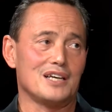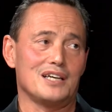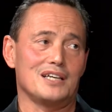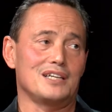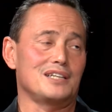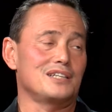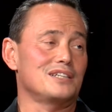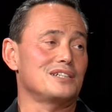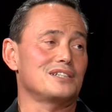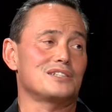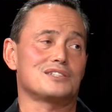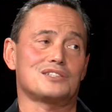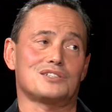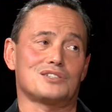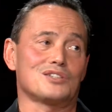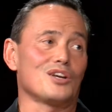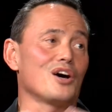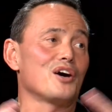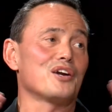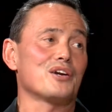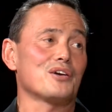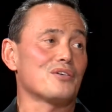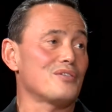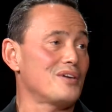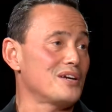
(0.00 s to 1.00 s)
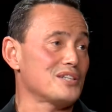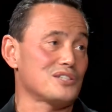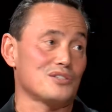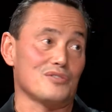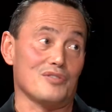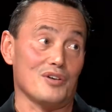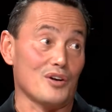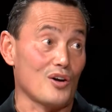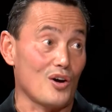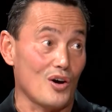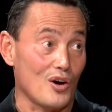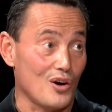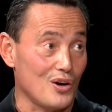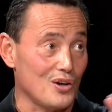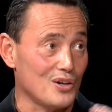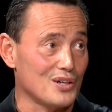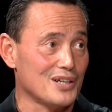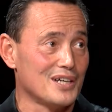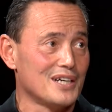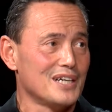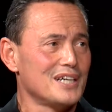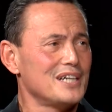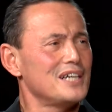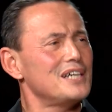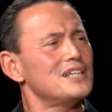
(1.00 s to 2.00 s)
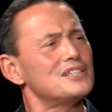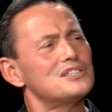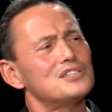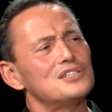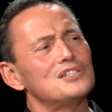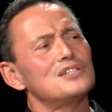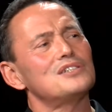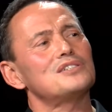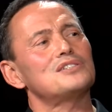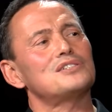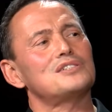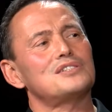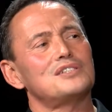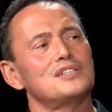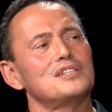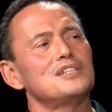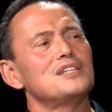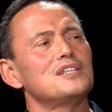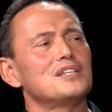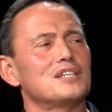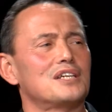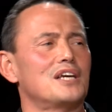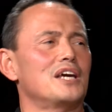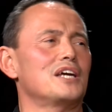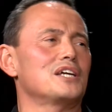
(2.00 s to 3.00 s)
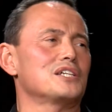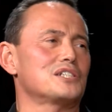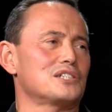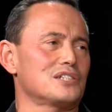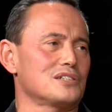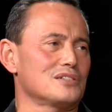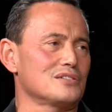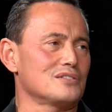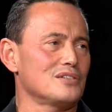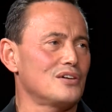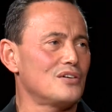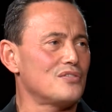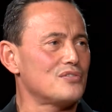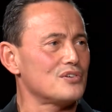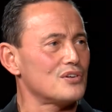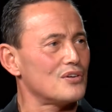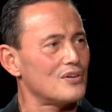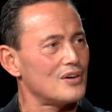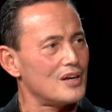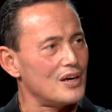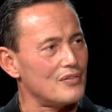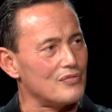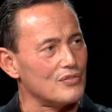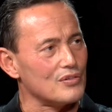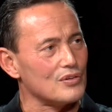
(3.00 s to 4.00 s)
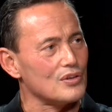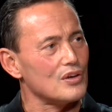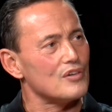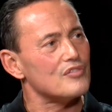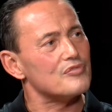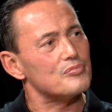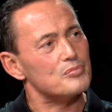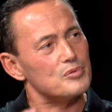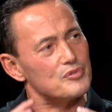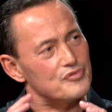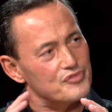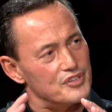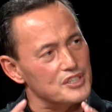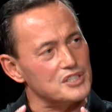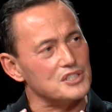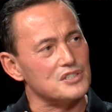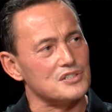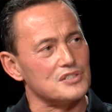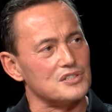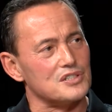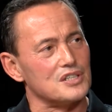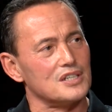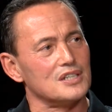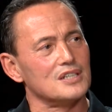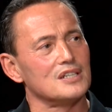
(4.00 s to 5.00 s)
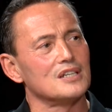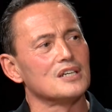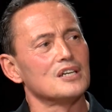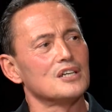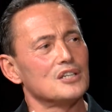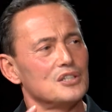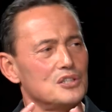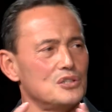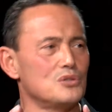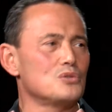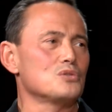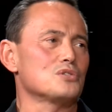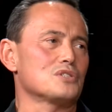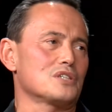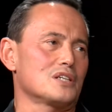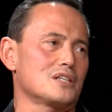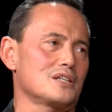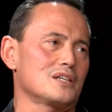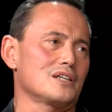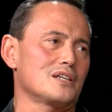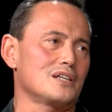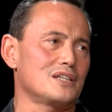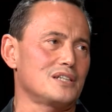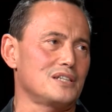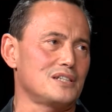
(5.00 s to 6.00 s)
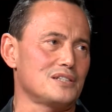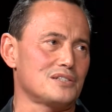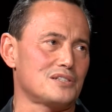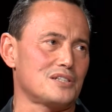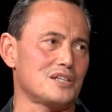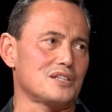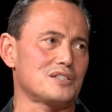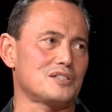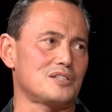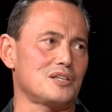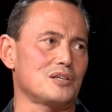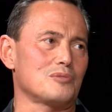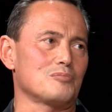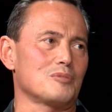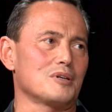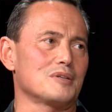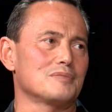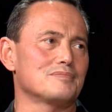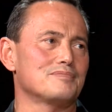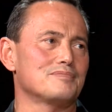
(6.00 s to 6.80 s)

It is not aggressive at all. It's just an indication of your level of proficiency using Lean Six Sigma.